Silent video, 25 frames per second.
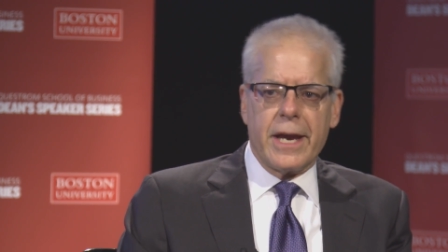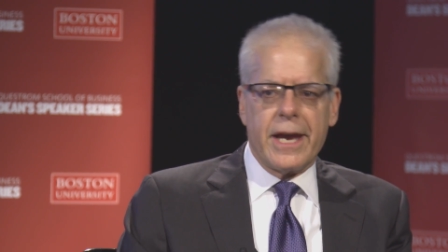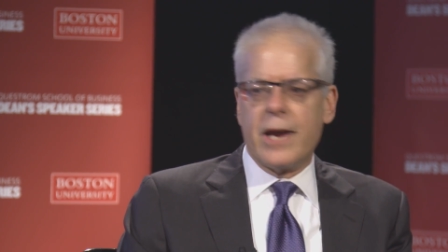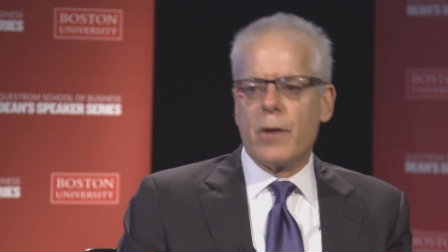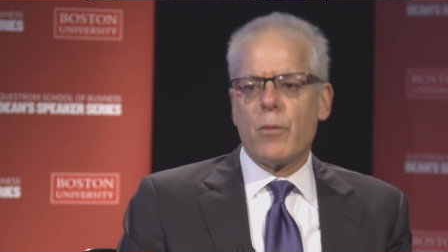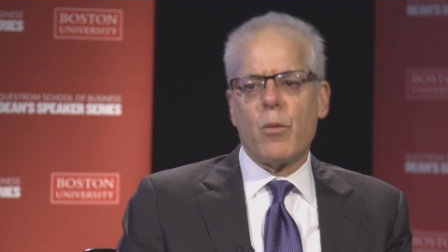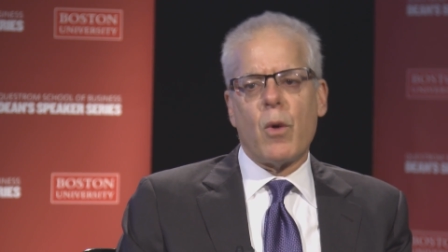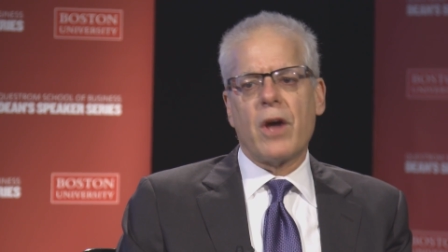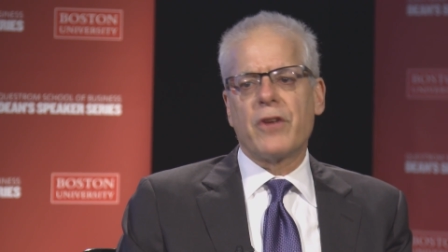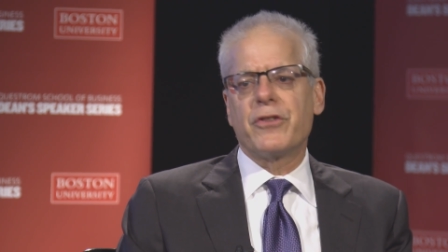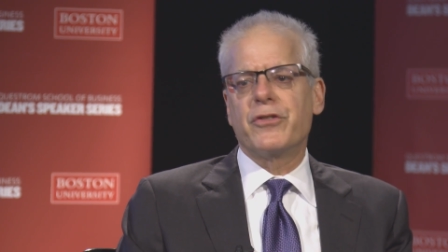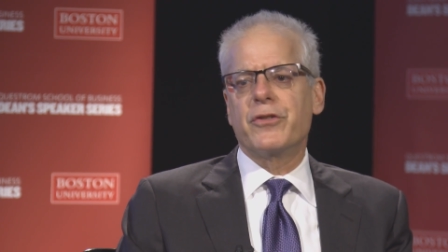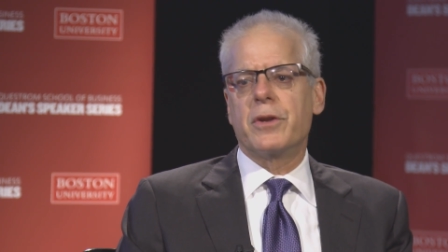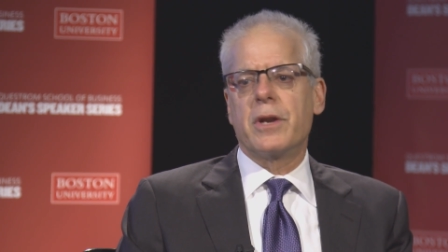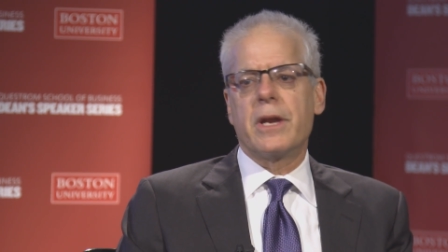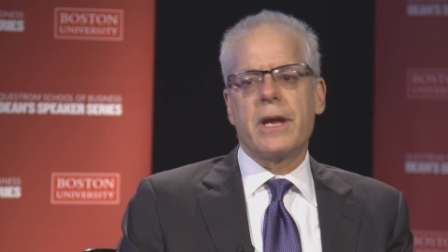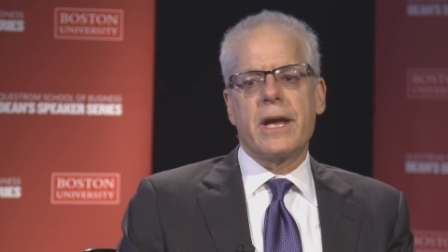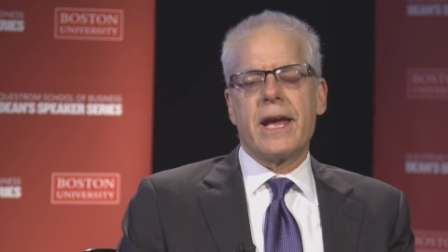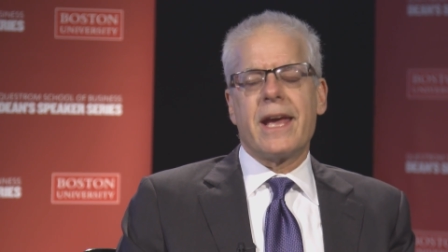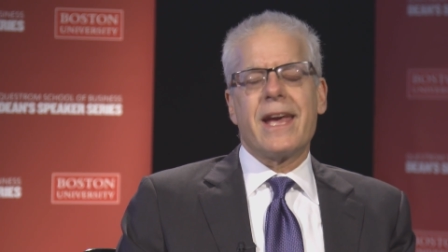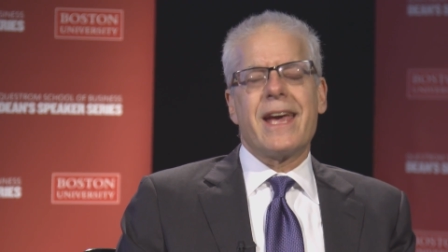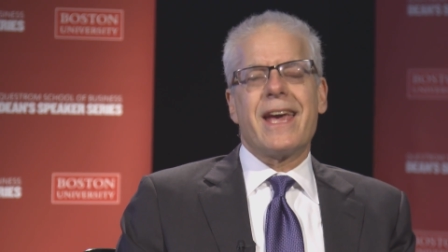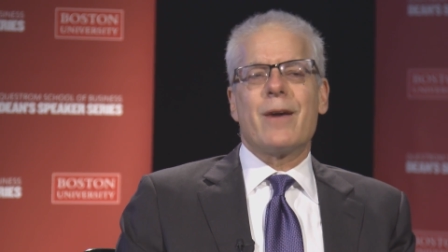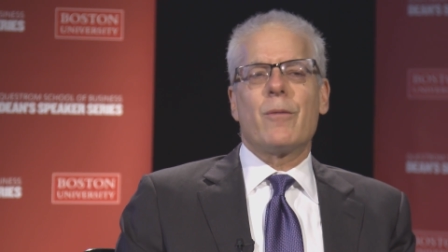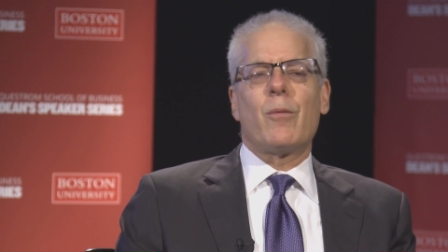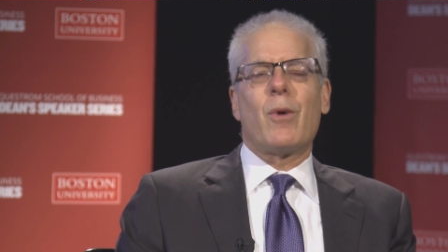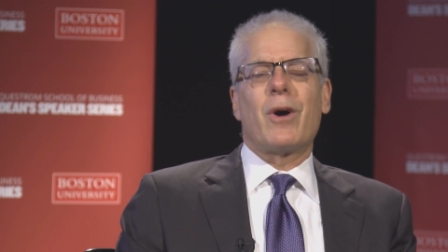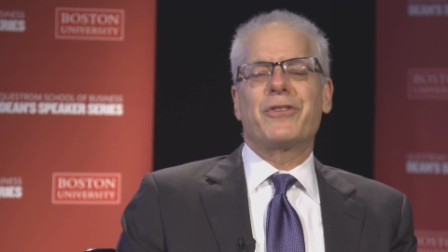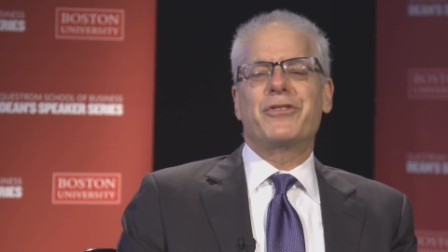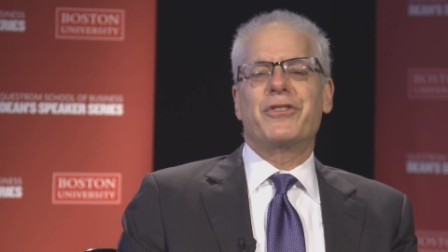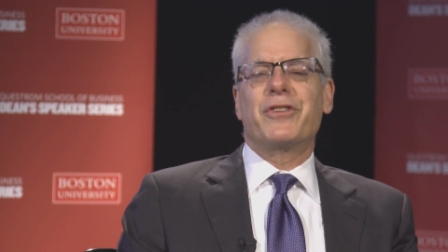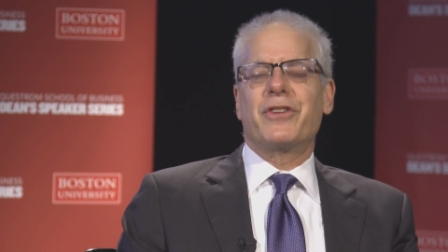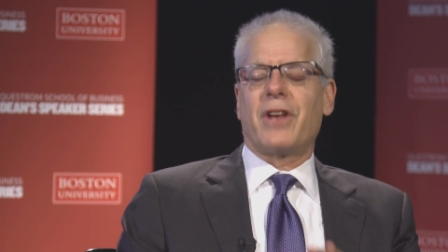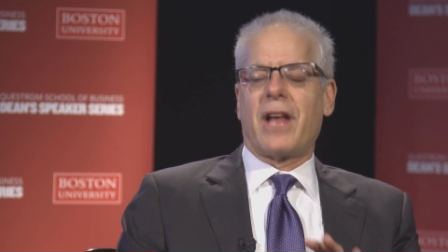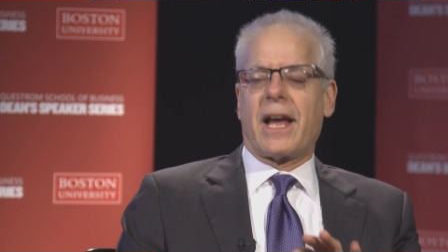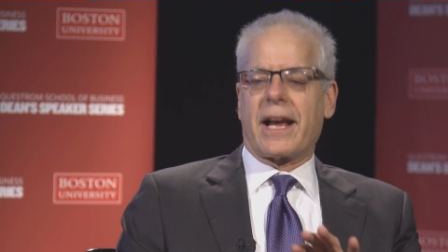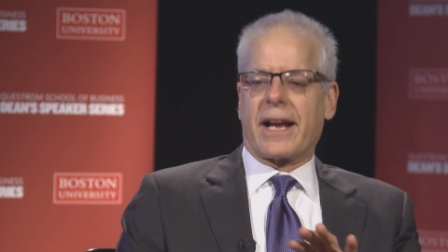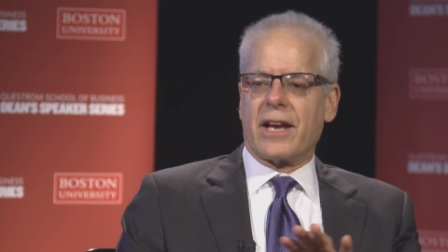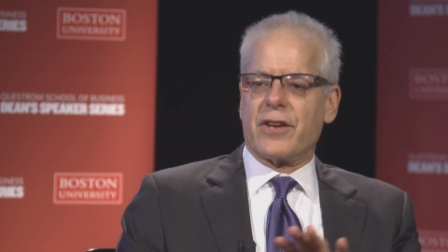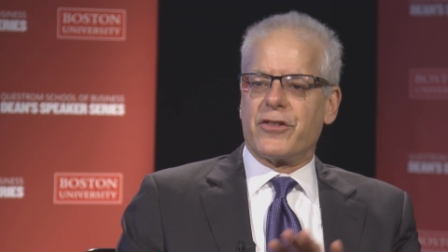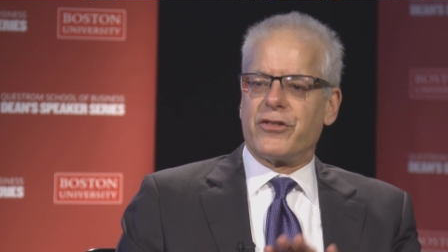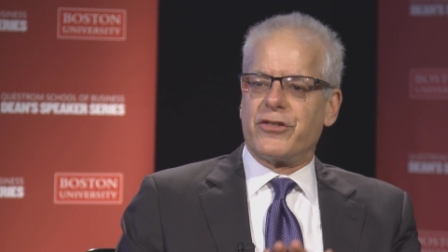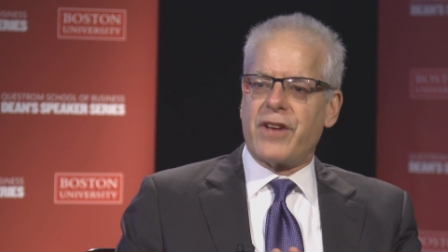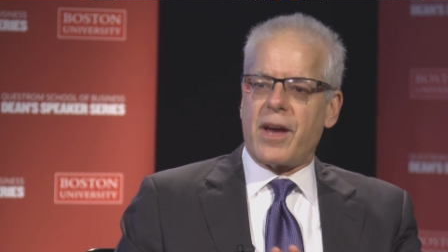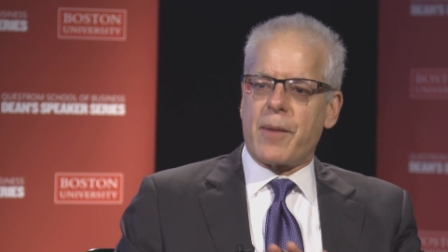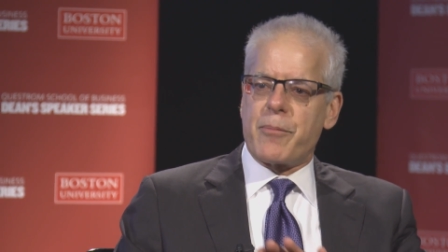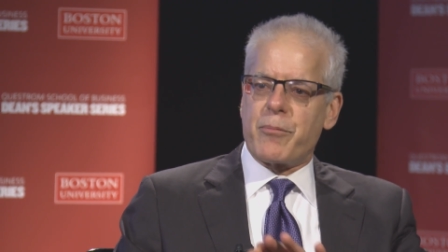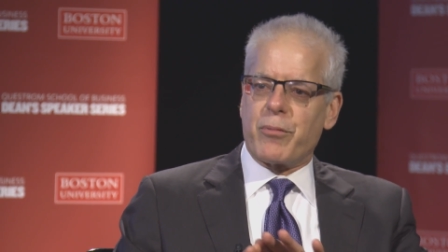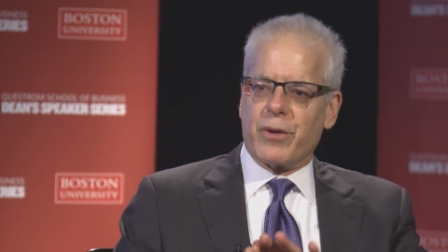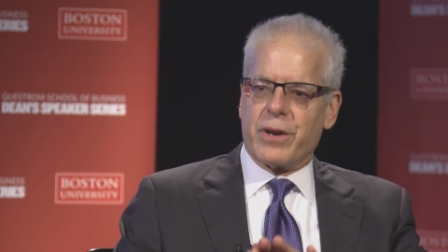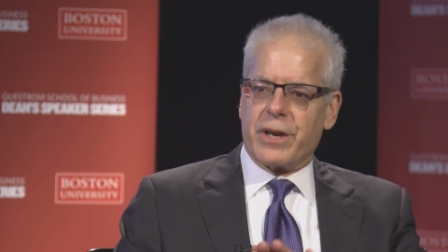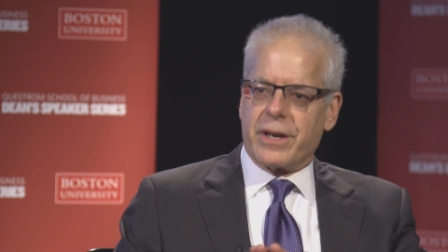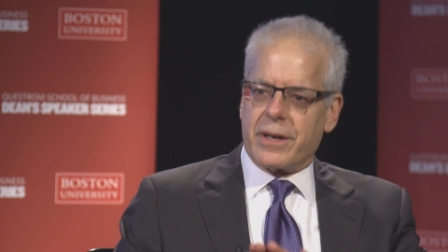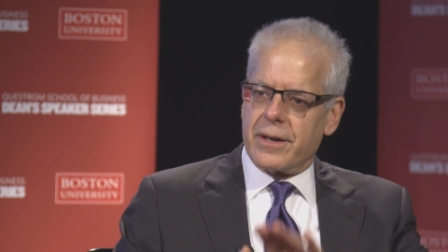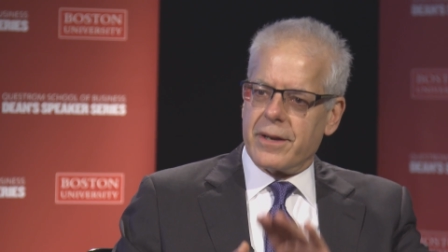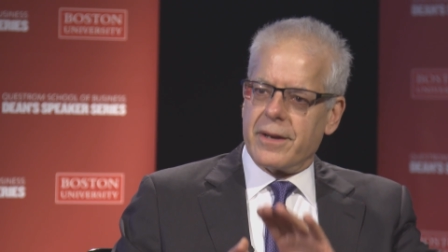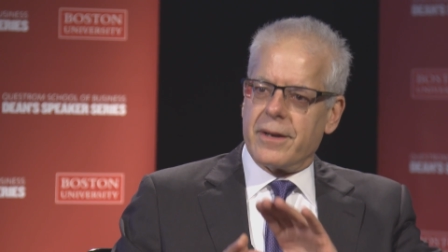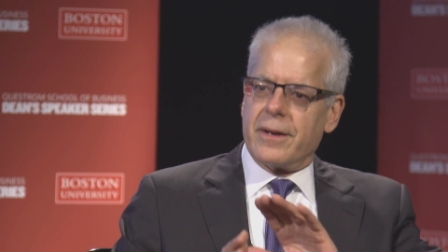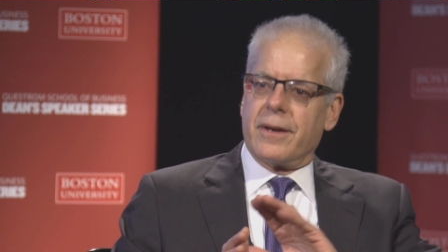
It wasn't, it wasn't like a separate,